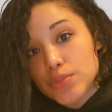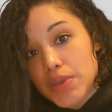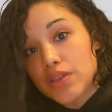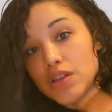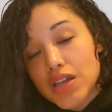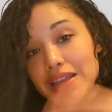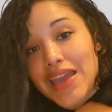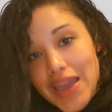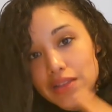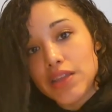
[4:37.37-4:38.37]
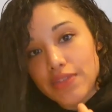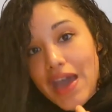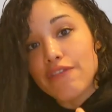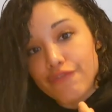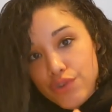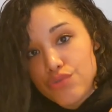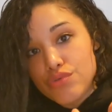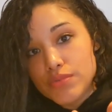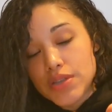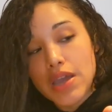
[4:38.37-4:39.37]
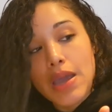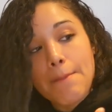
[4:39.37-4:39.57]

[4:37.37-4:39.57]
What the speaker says: to be inhaling that fumes,